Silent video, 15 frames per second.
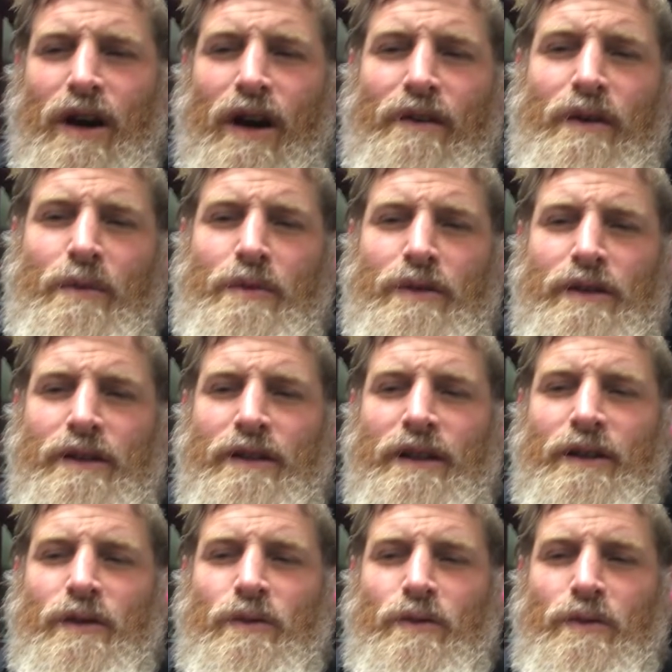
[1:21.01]
of a person
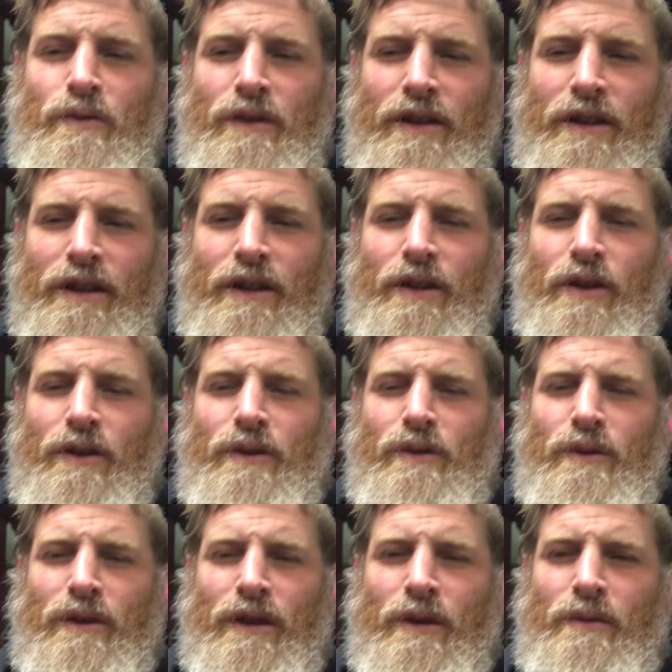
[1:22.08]
that's really close
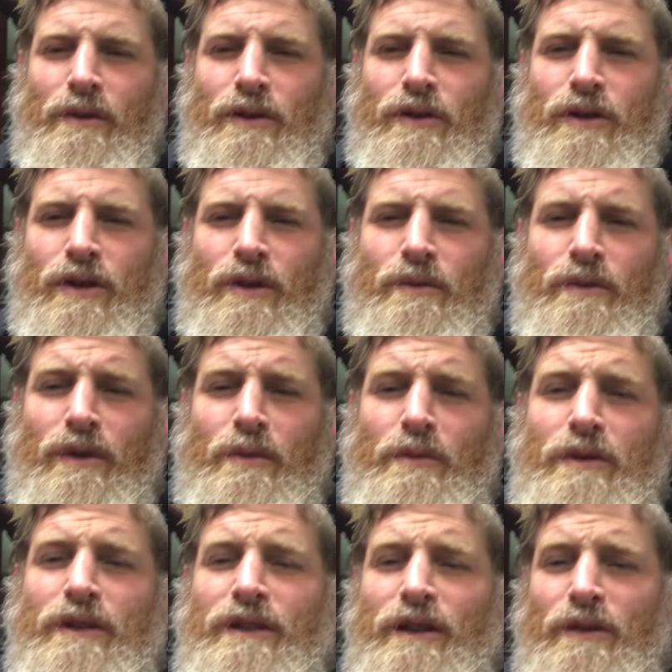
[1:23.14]
with the Rabban Shem, a
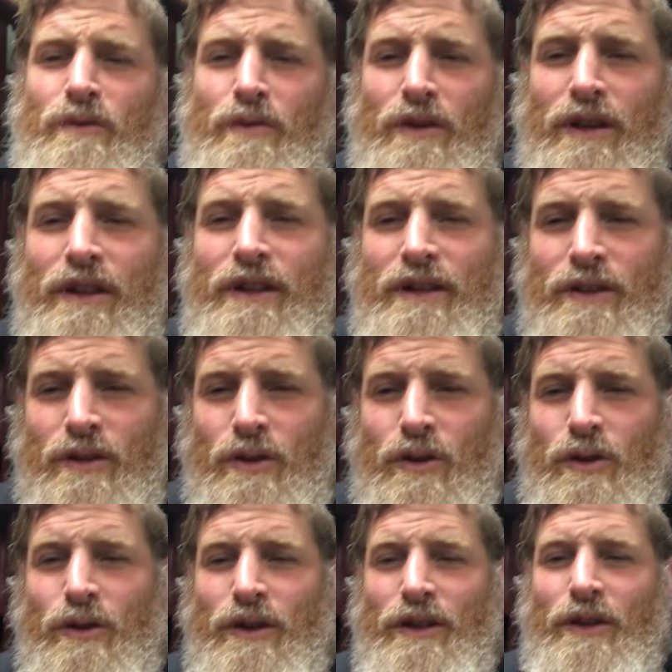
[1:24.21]
person that really is
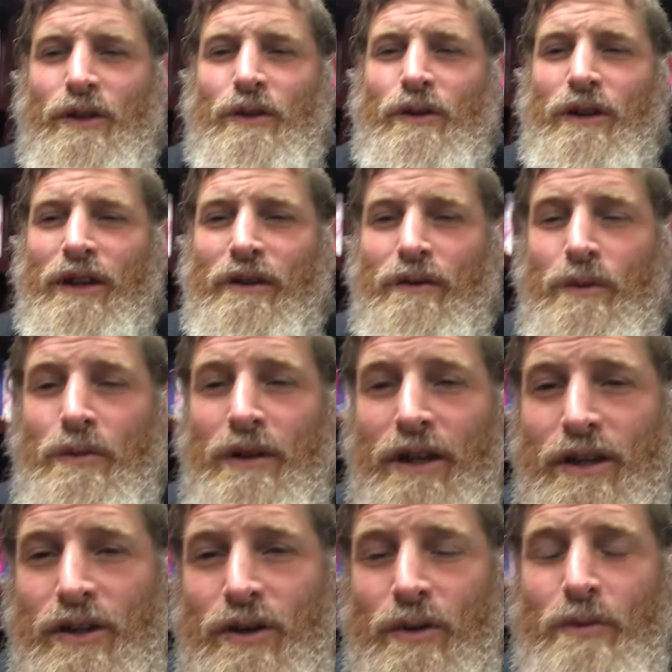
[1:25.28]
enjoying third level
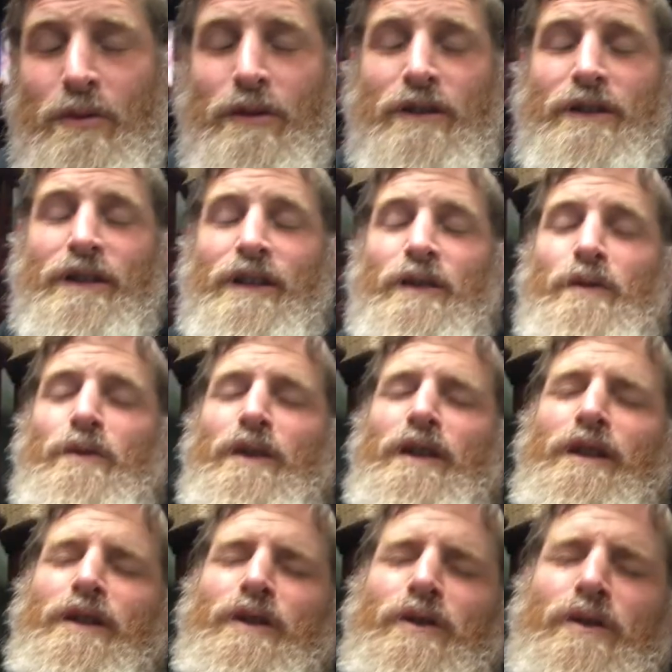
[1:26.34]
pleasure, a person that's
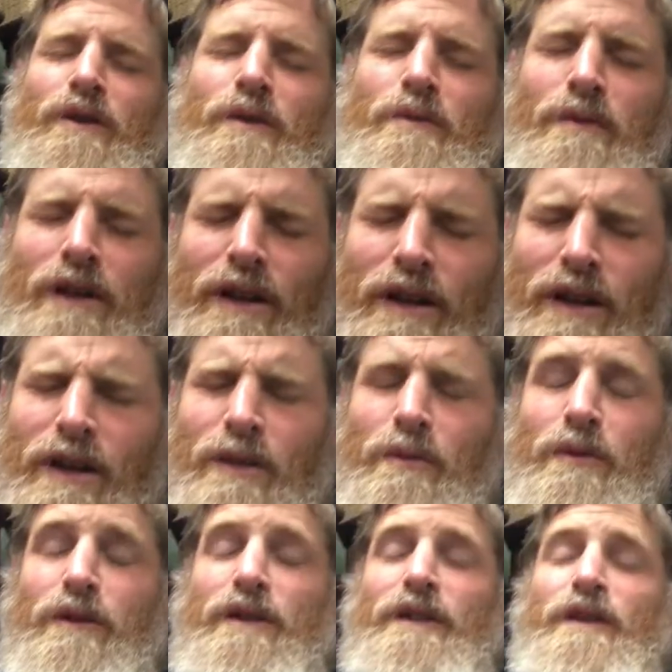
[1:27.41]
really enjoying meaning, a
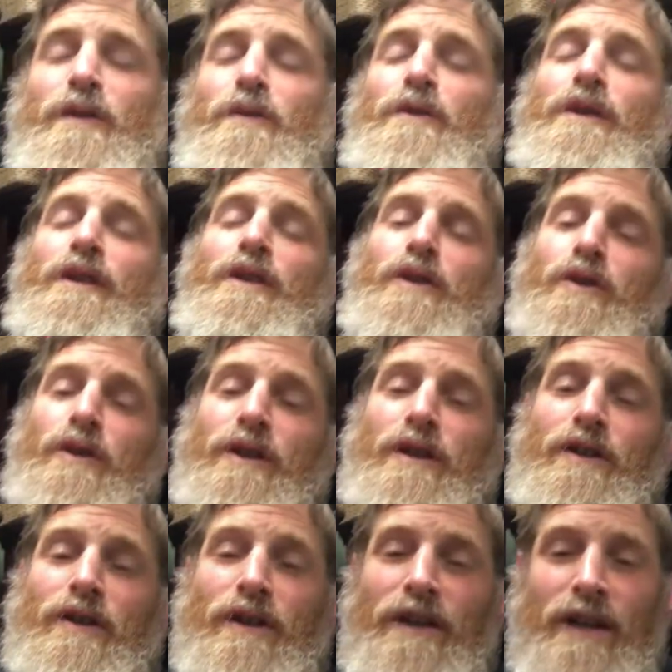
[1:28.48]
person that's really enjoying
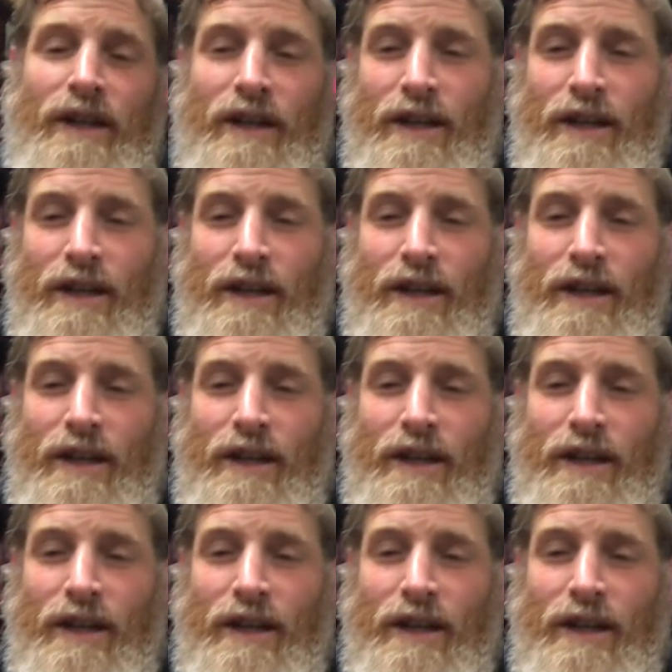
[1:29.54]
good,